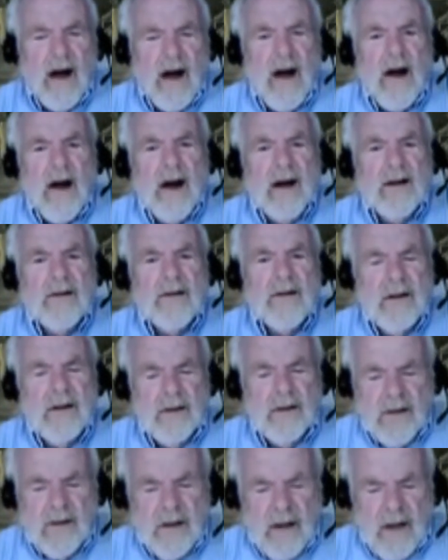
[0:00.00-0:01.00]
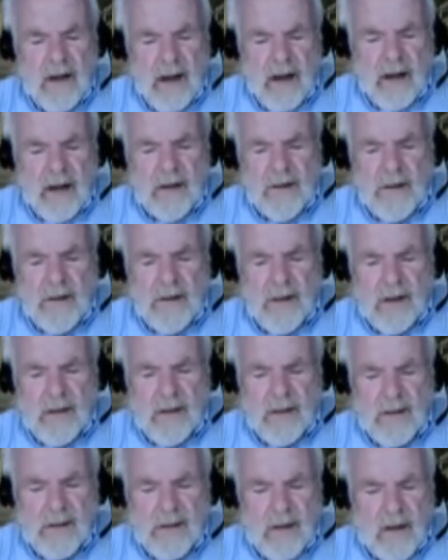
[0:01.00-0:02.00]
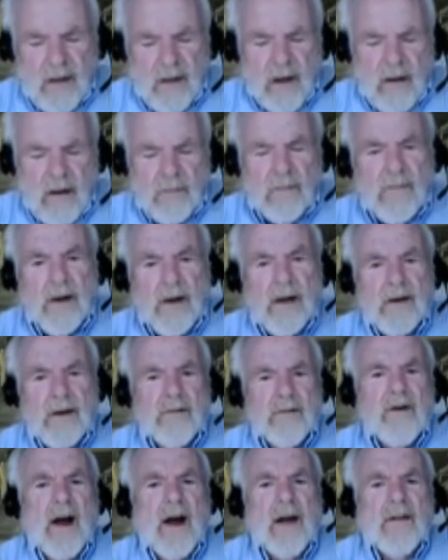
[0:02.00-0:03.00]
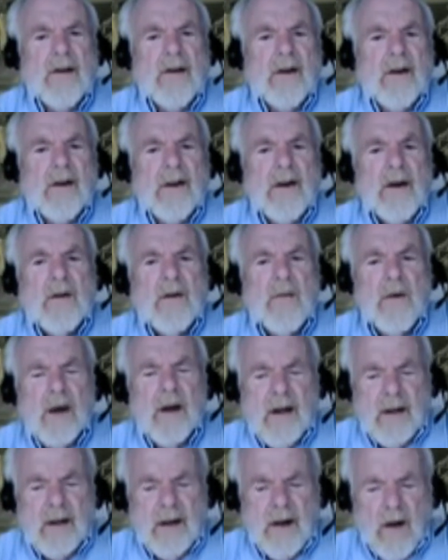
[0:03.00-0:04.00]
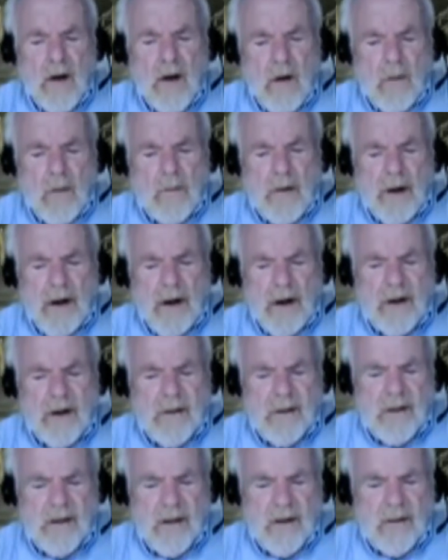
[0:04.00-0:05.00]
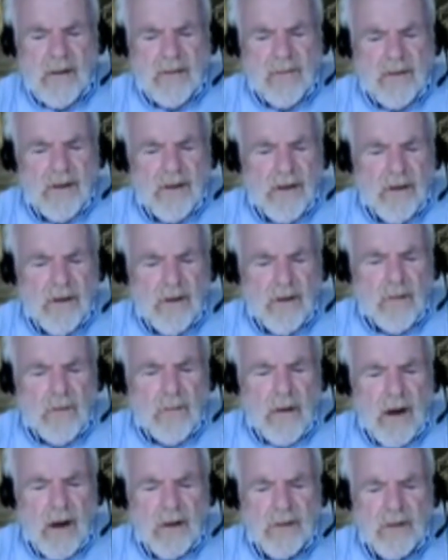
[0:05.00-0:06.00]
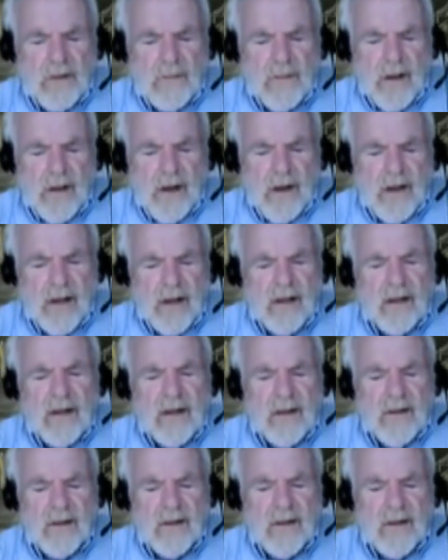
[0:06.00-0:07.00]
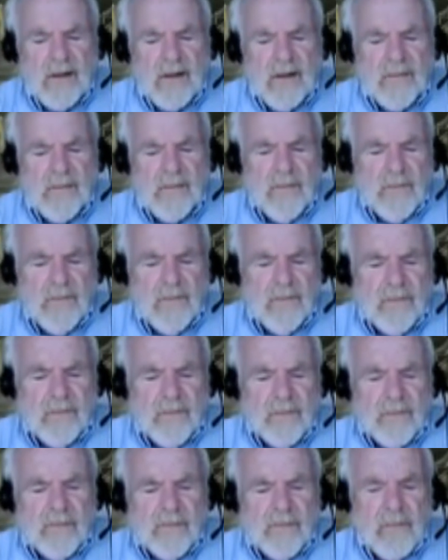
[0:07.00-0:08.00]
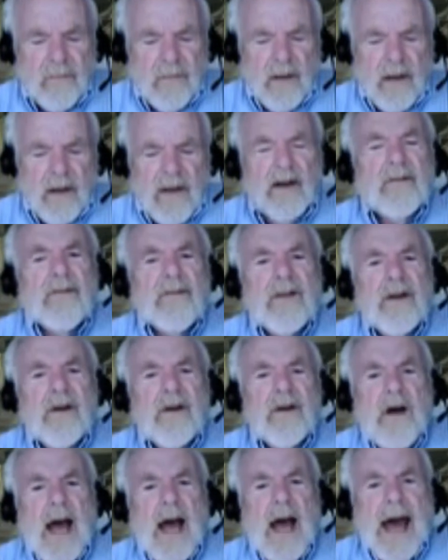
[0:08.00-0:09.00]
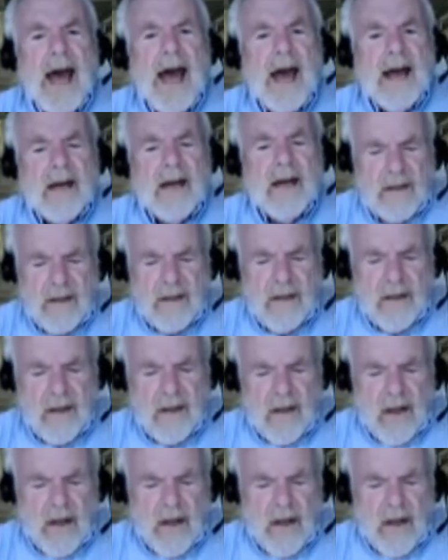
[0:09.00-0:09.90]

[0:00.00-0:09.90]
our existing ignorance, but rather we can open ourselves to new possibilities. If you act